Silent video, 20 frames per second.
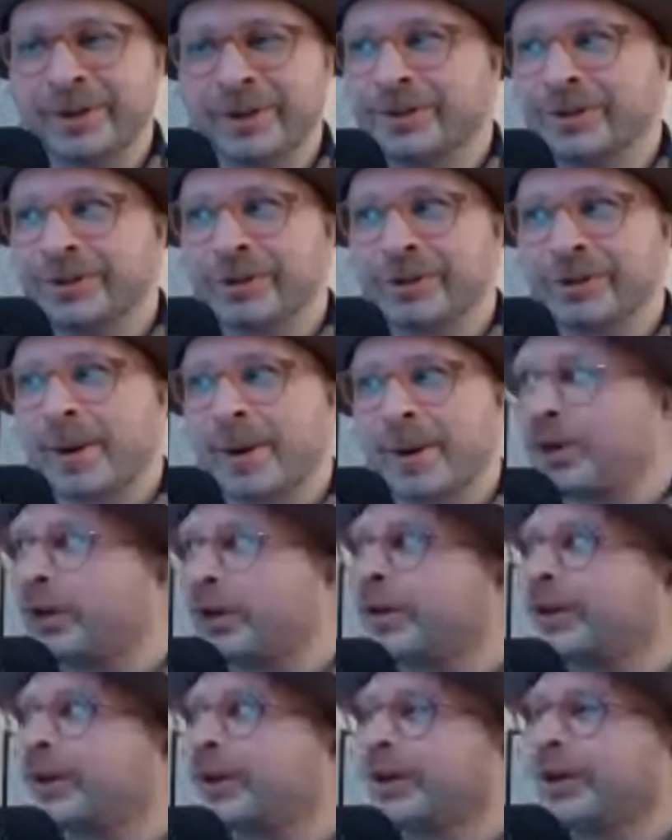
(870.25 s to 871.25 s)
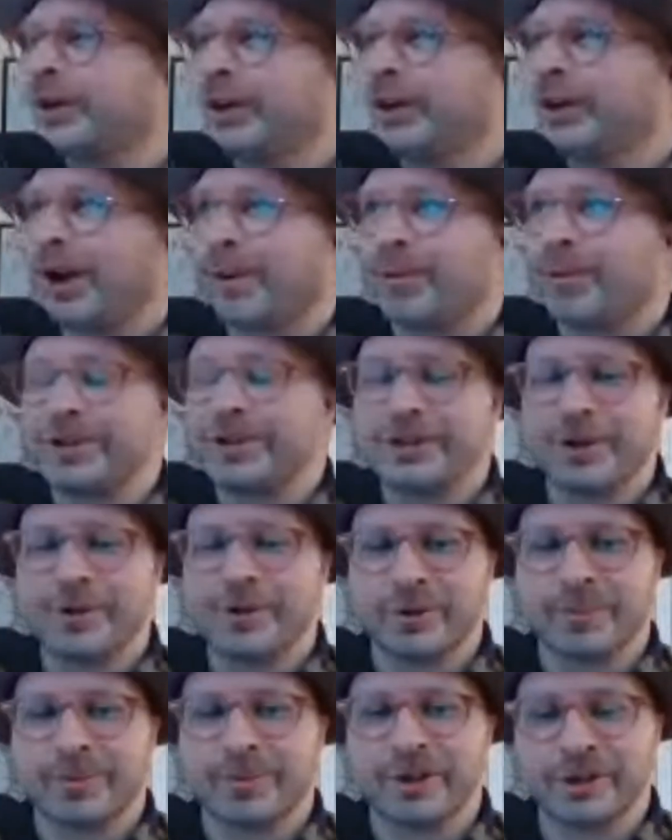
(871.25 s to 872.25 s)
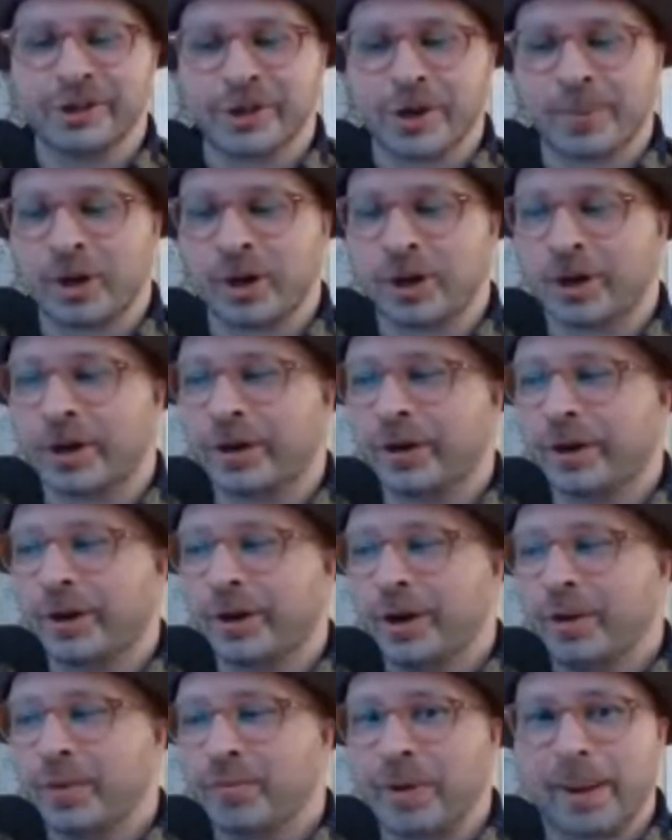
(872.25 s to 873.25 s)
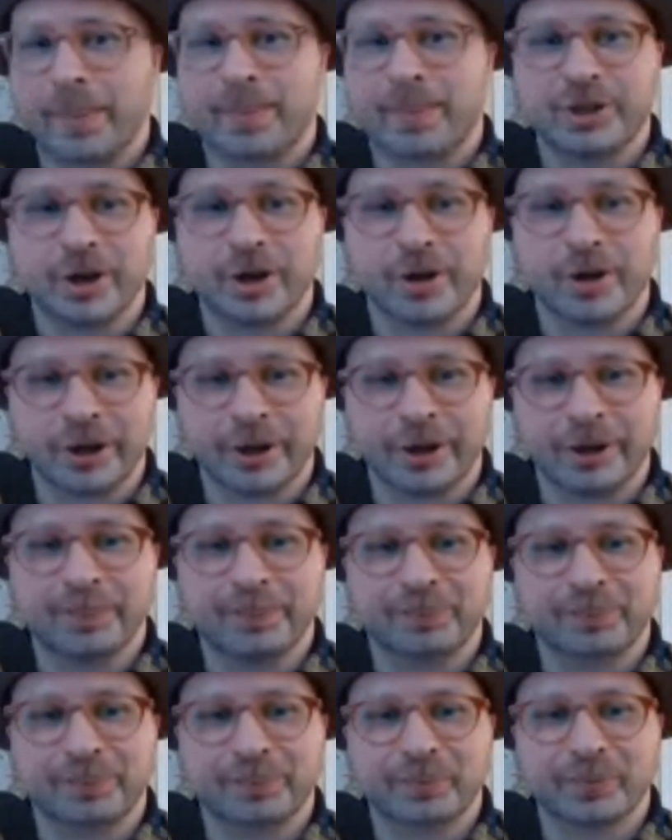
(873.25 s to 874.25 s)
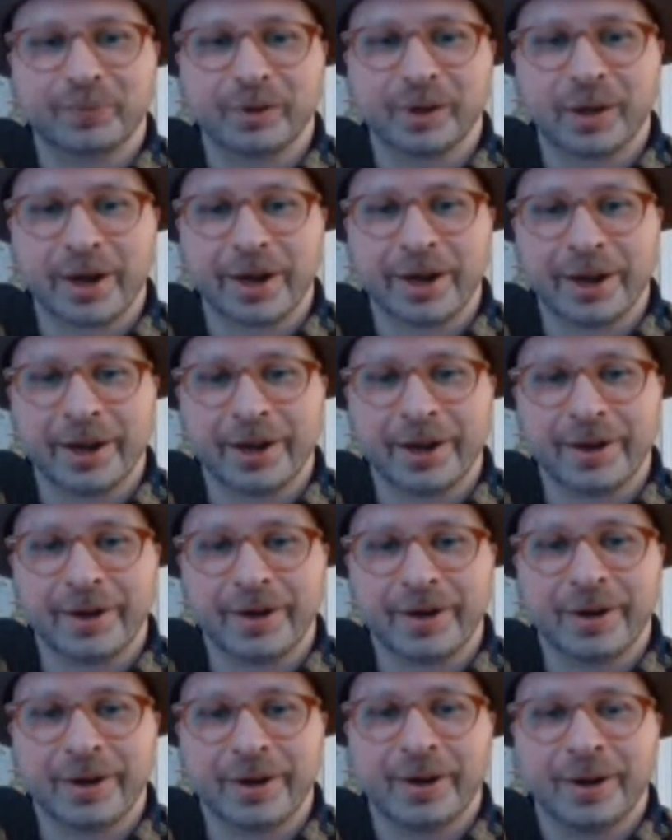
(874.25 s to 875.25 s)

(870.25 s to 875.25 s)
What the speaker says: I mean, you remember, I want to say it was over the summer, Rapitoni got hit.